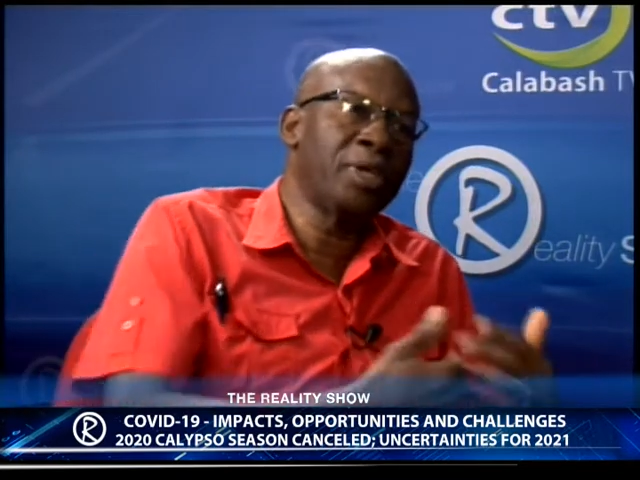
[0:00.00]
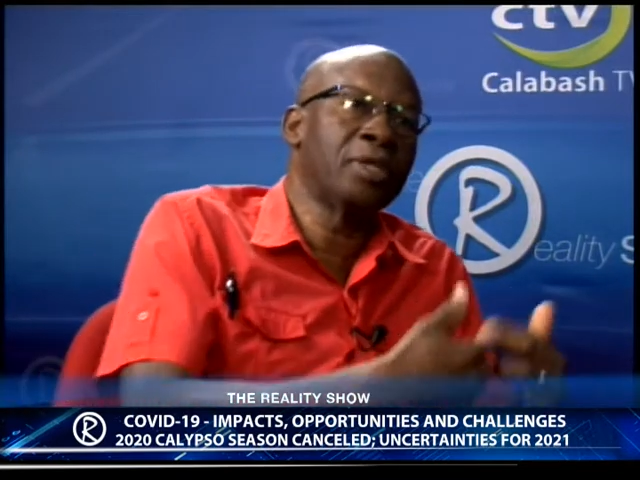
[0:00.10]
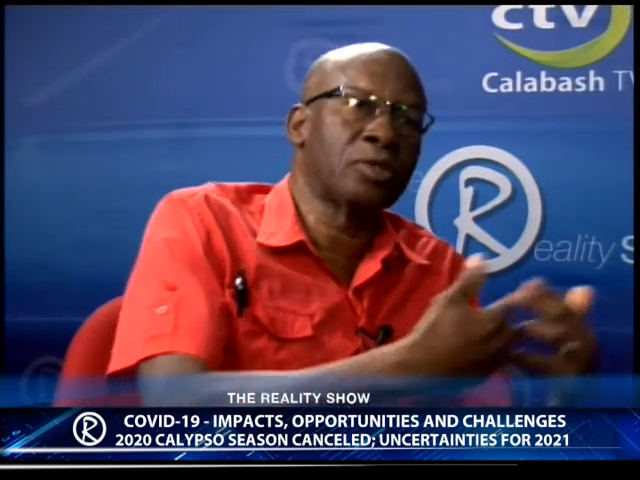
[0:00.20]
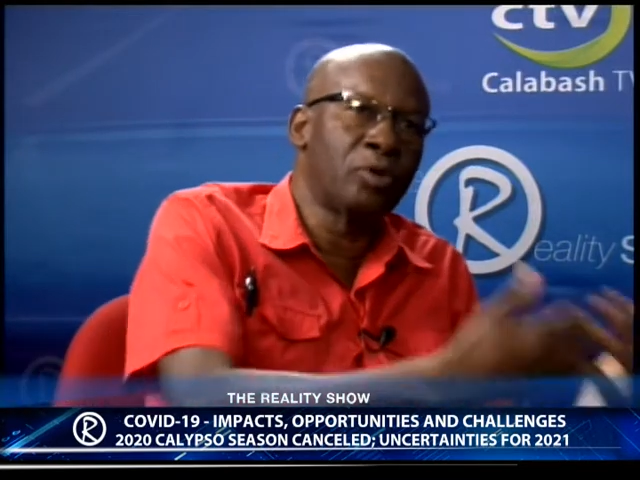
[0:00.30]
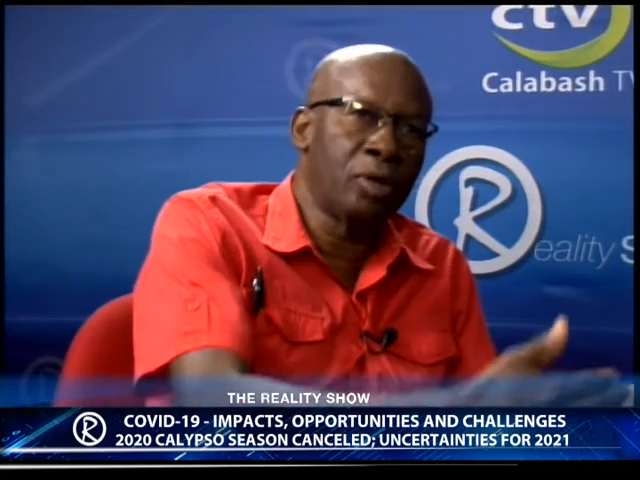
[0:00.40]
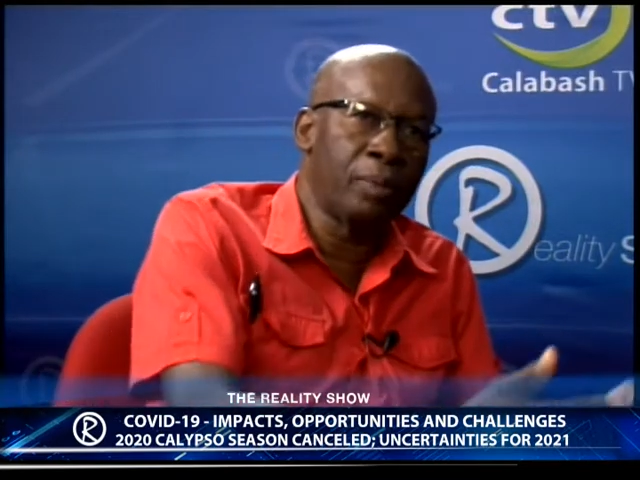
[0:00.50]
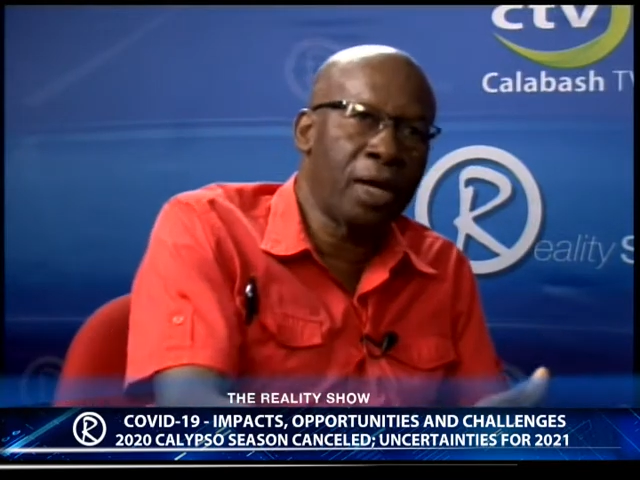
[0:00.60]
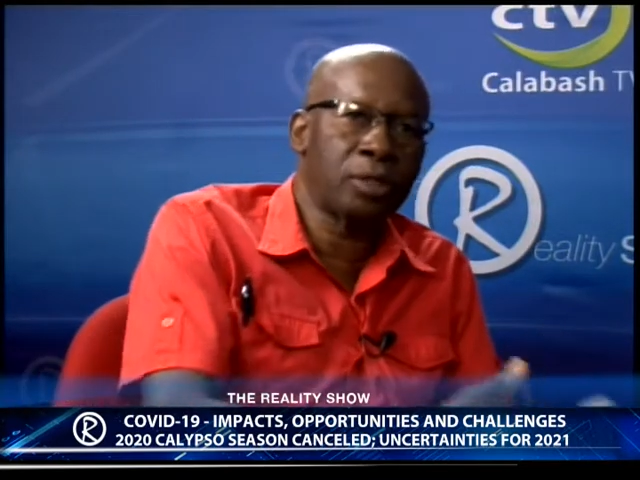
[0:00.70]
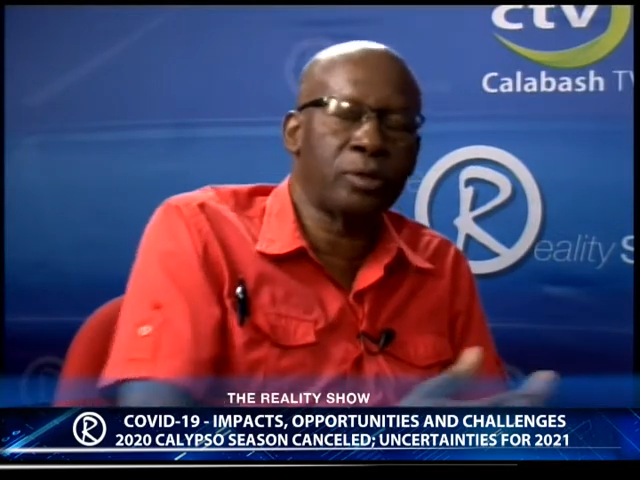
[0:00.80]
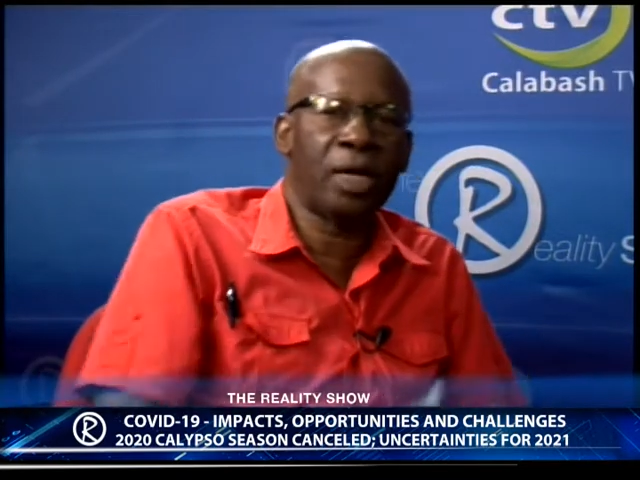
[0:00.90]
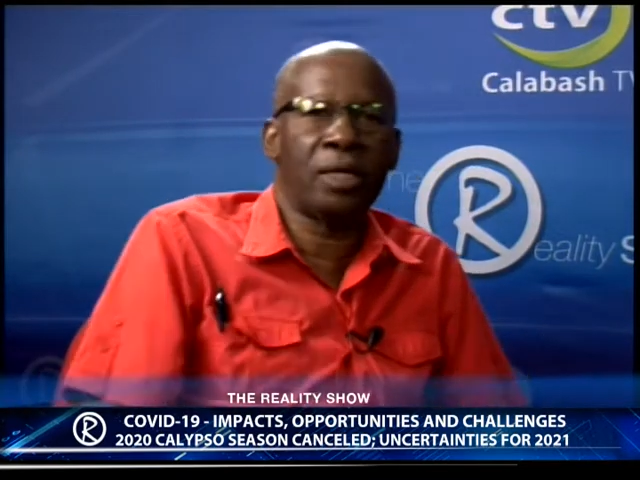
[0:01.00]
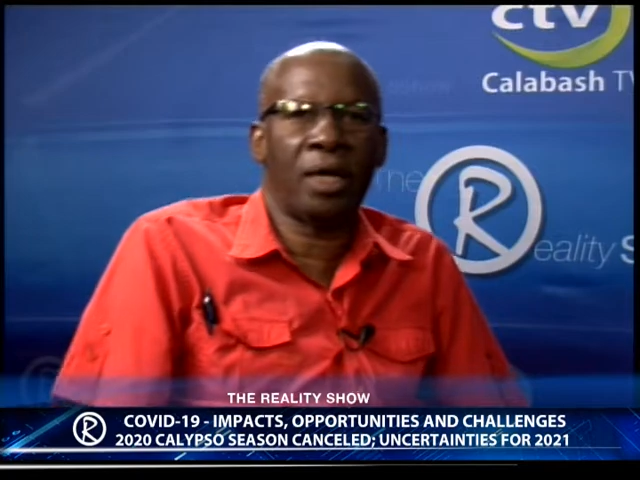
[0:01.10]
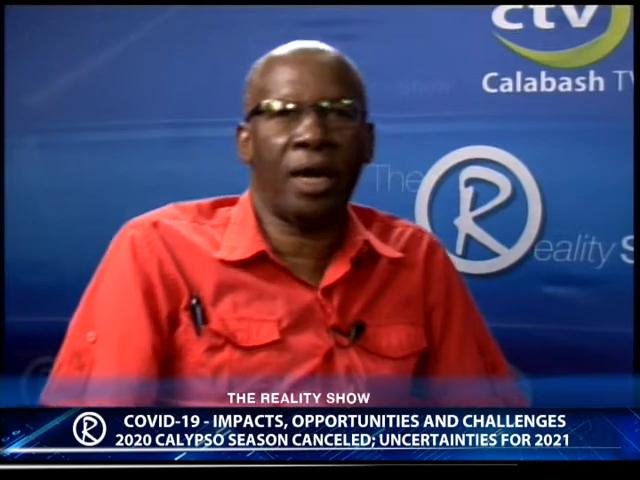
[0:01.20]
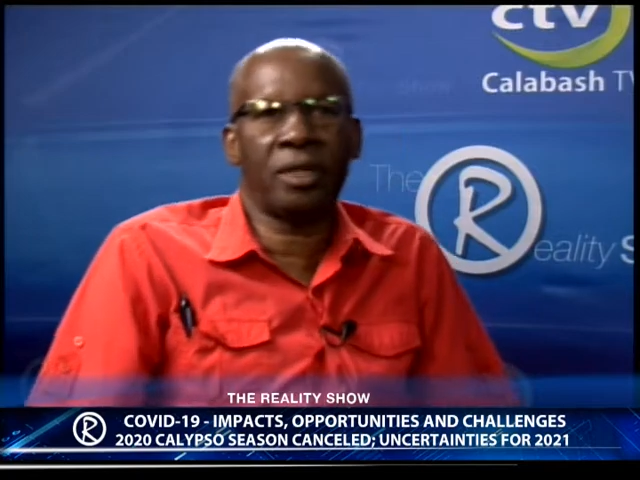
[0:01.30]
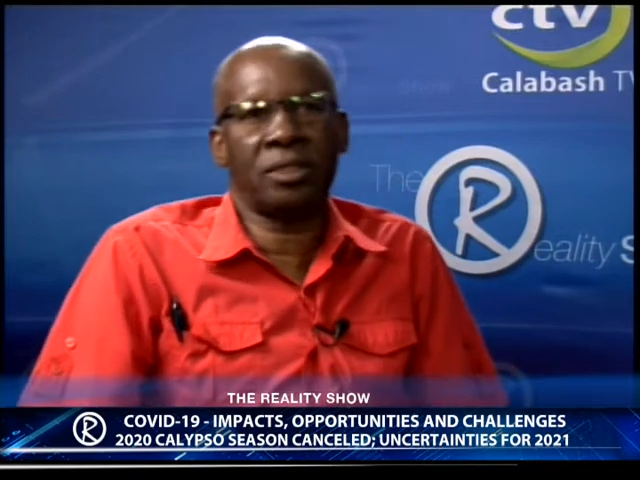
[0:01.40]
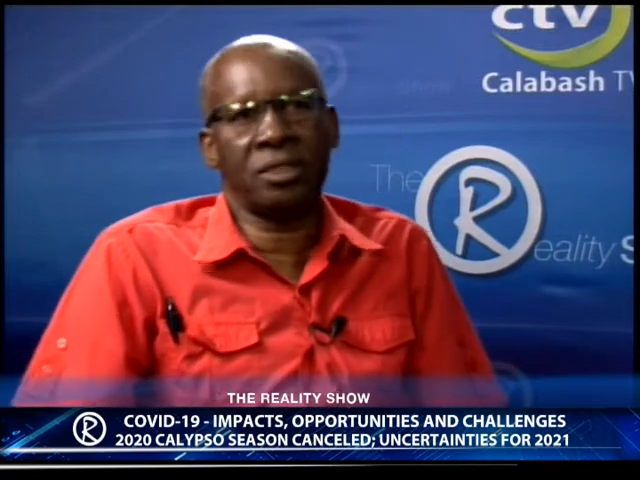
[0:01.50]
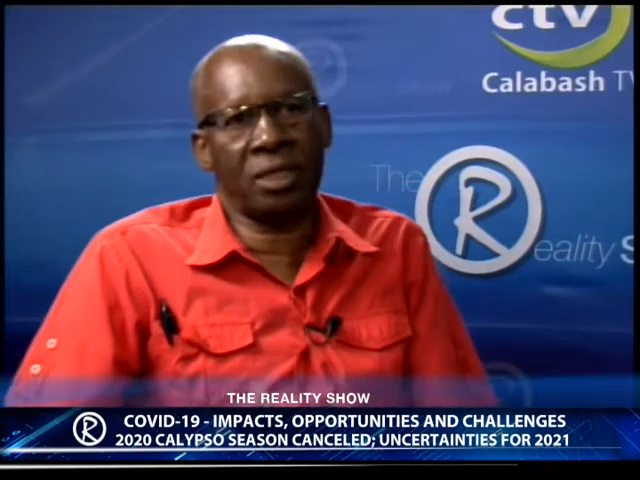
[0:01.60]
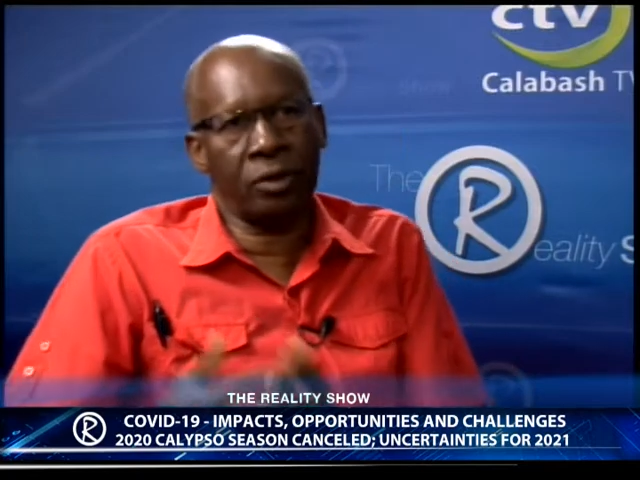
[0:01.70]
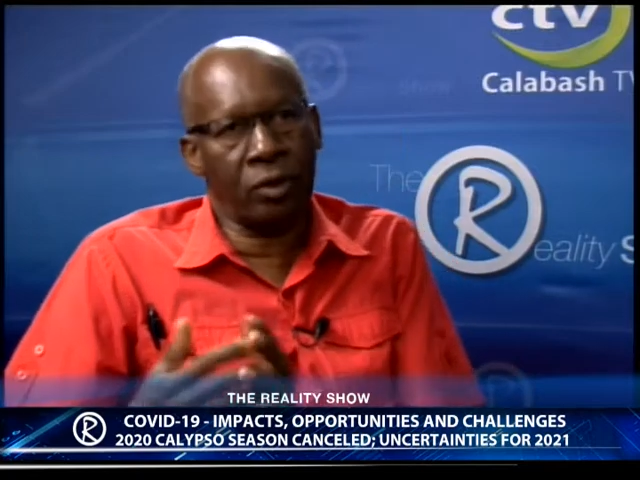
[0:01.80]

is going back so that the artists and